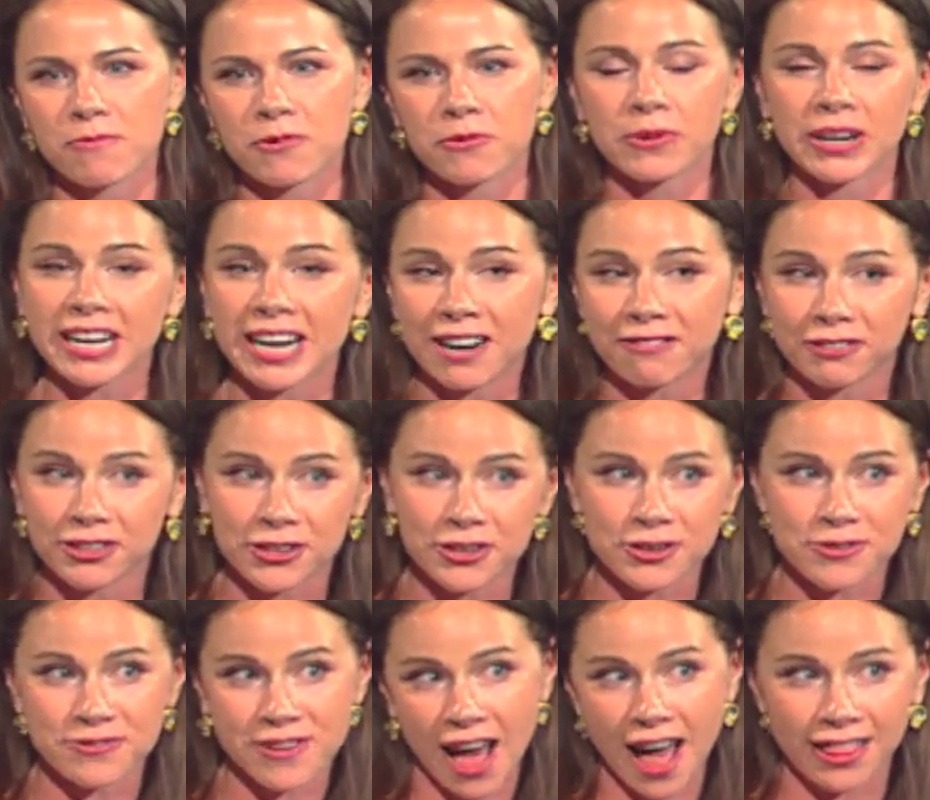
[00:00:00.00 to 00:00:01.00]
We never
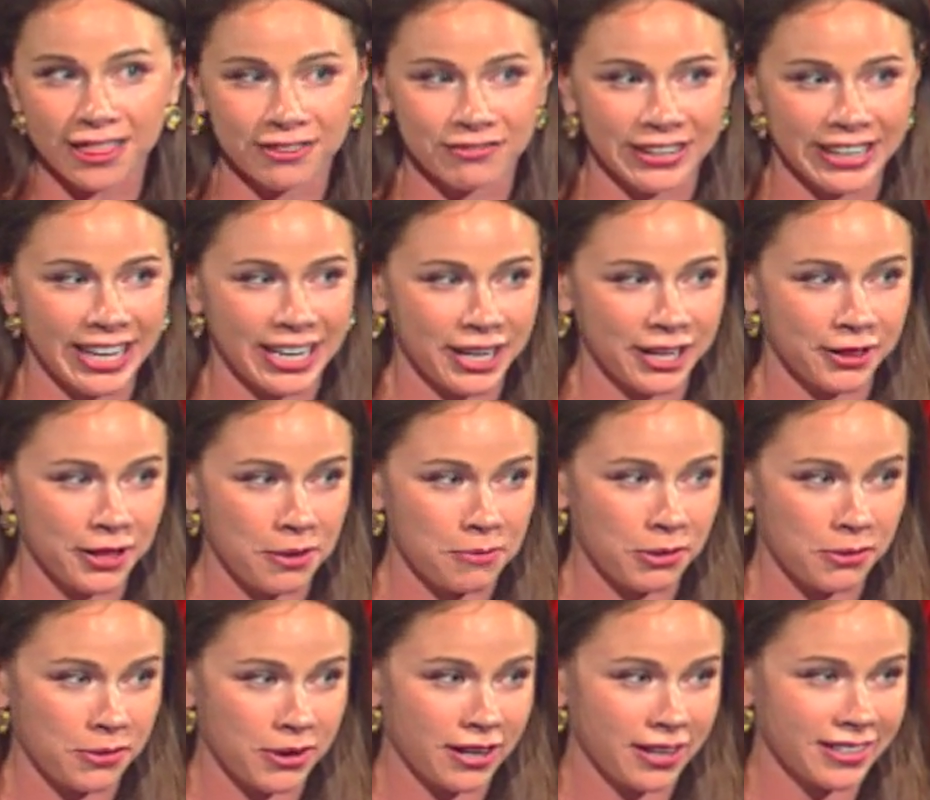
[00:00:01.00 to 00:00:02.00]
knew not living in a
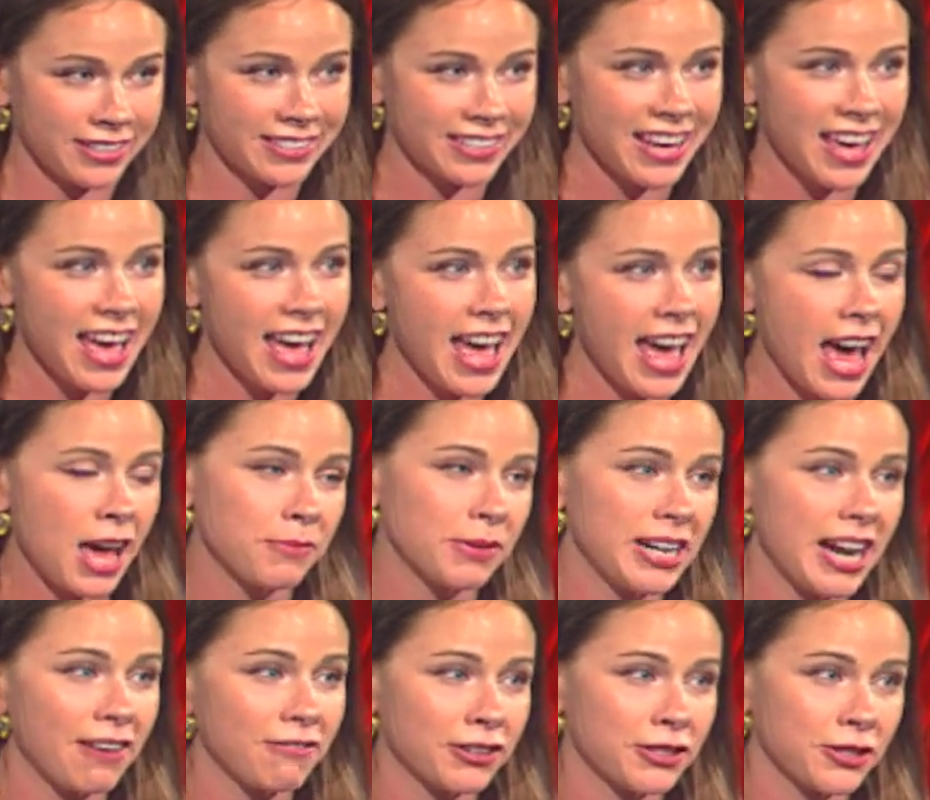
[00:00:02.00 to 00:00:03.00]
global world, and
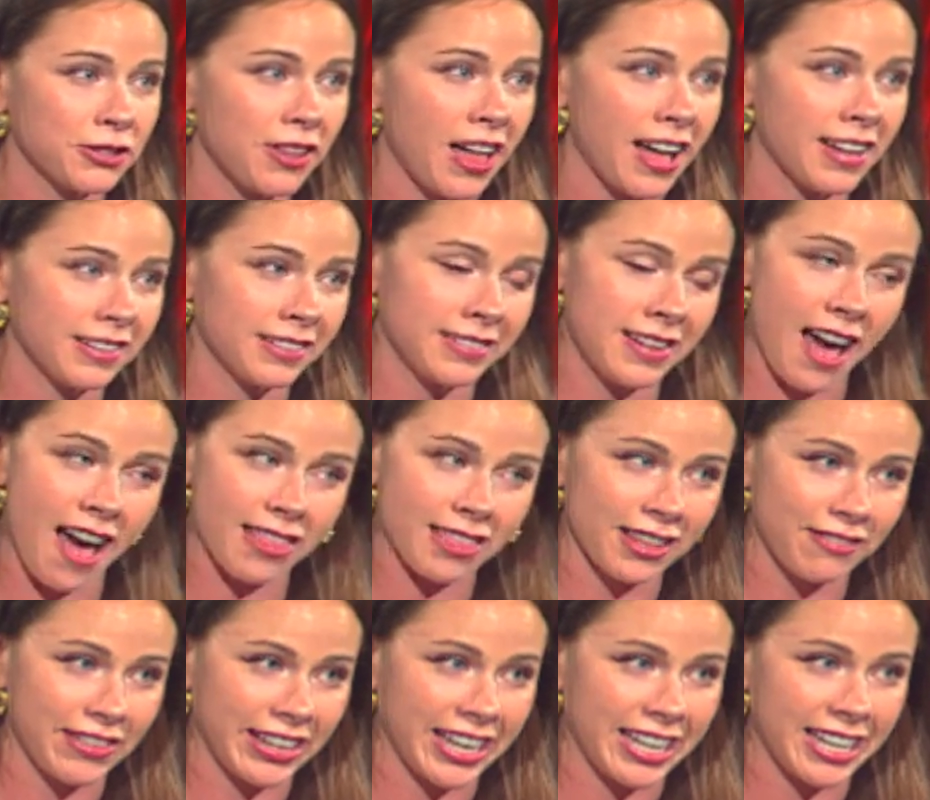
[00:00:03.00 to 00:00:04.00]
we never knew not
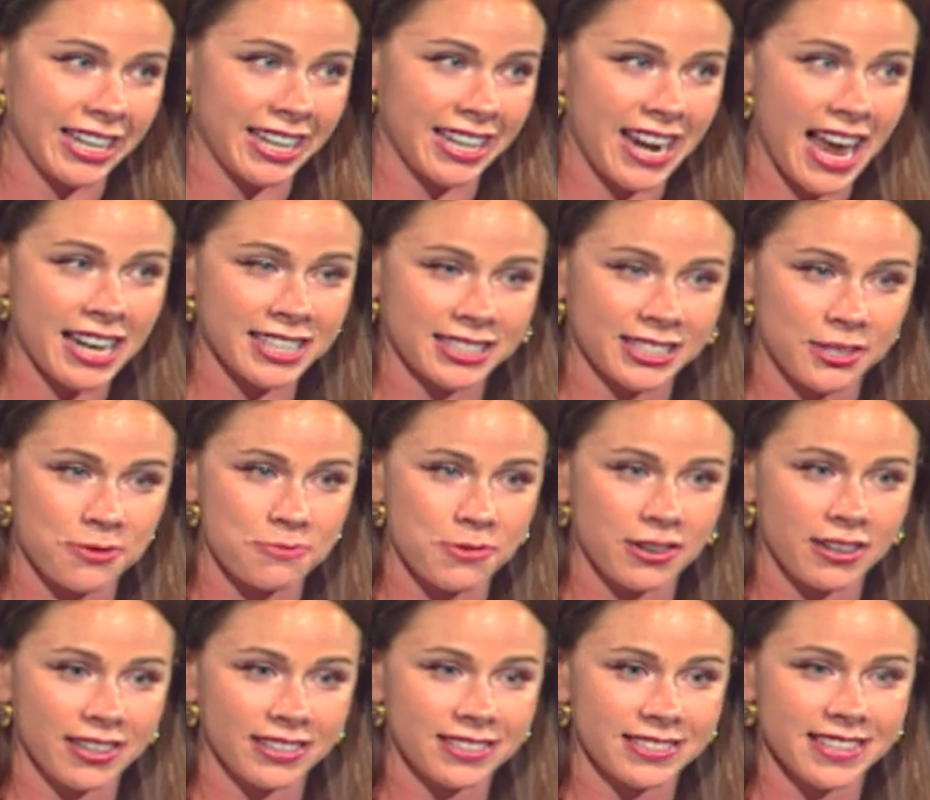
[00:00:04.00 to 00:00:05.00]
living in a connected
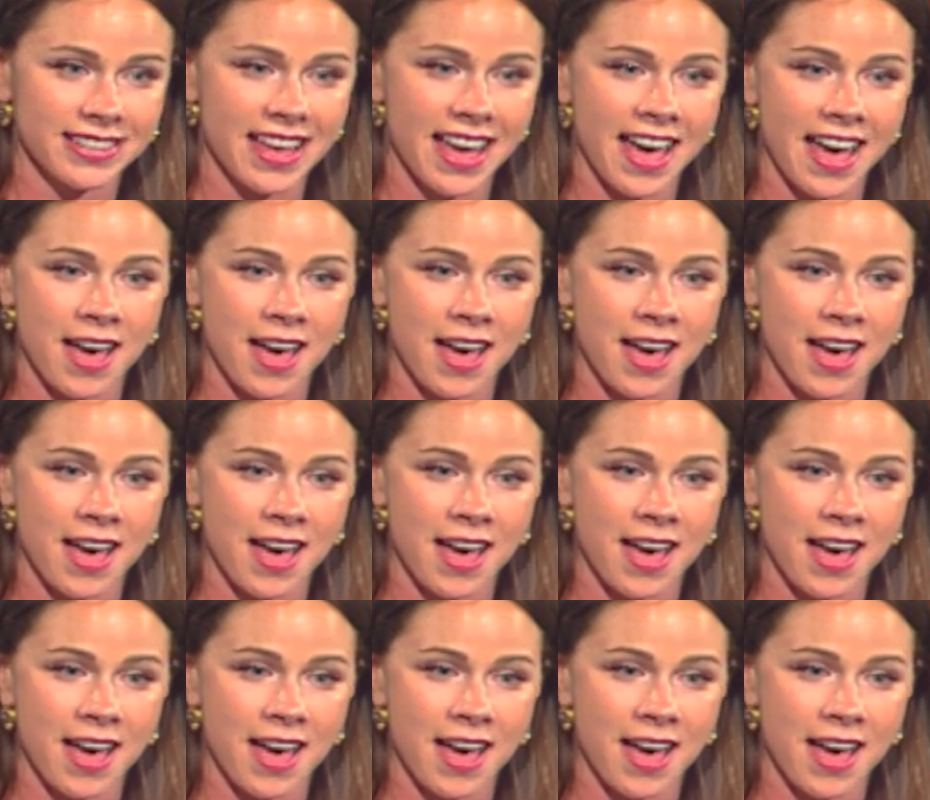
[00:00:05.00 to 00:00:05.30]
world.